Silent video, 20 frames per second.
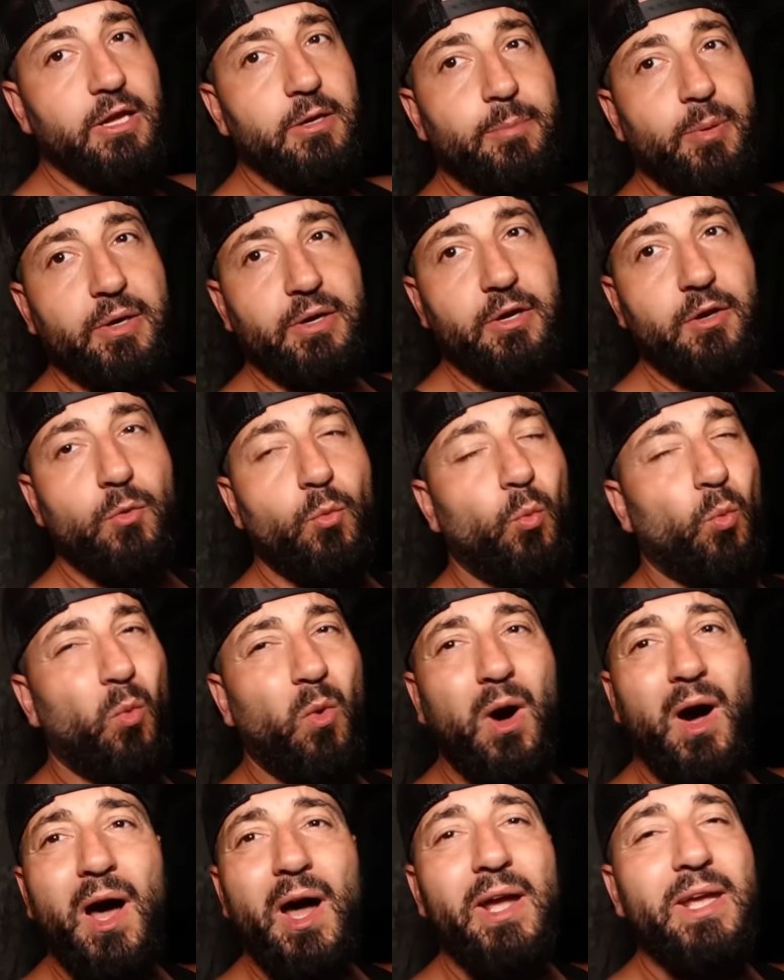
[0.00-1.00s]
like button,
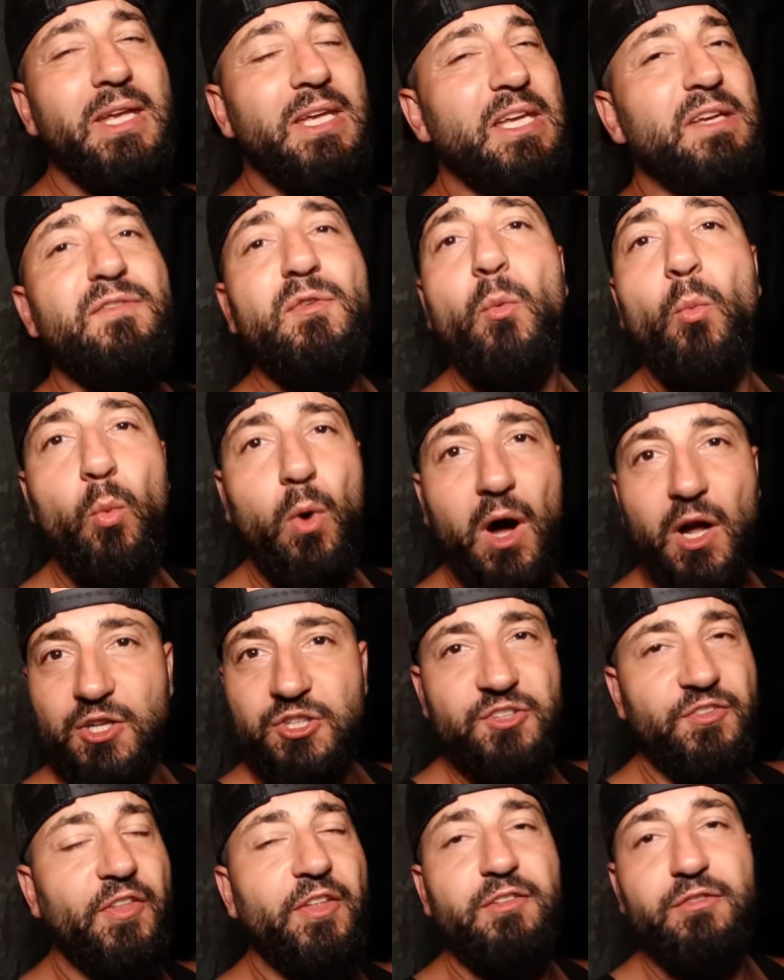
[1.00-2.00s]
why even
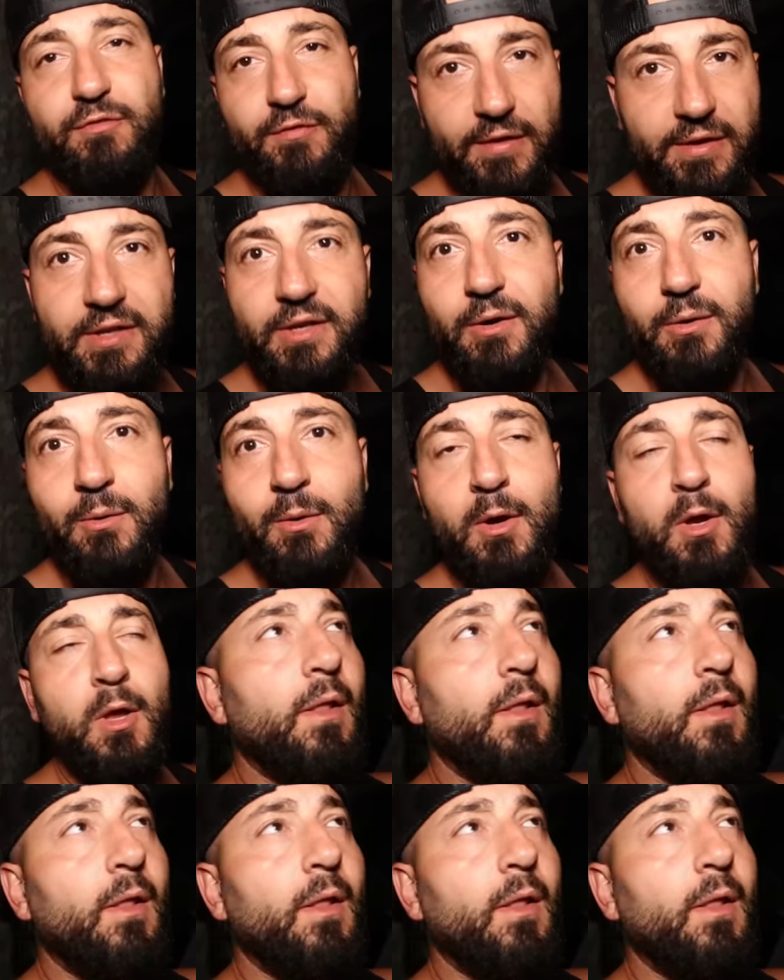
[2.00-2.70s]
watch this video?